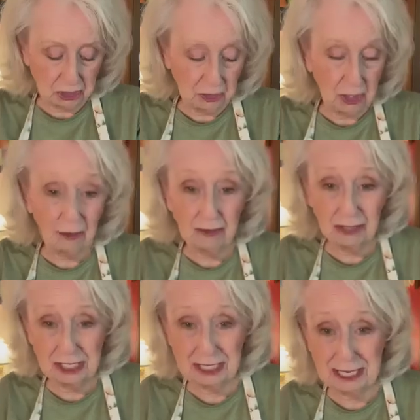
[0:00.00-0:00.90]
know if she
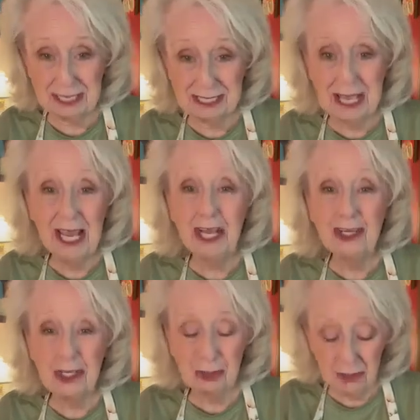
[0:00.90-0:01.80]
sees.
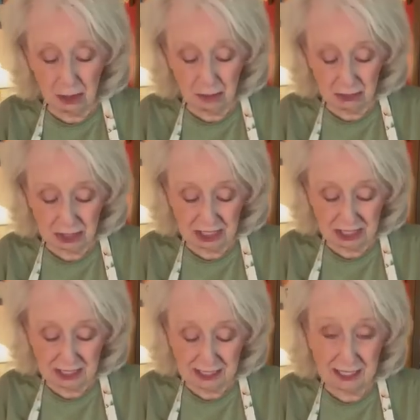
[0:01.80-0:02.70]
She'll know if she
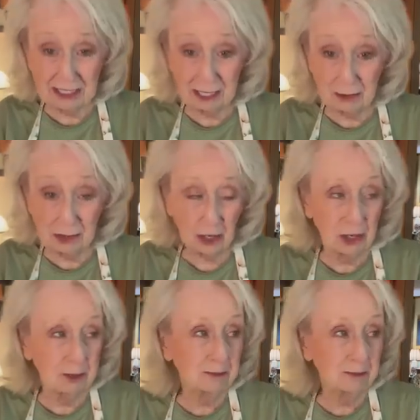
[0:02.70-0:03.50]
sees this that it was her.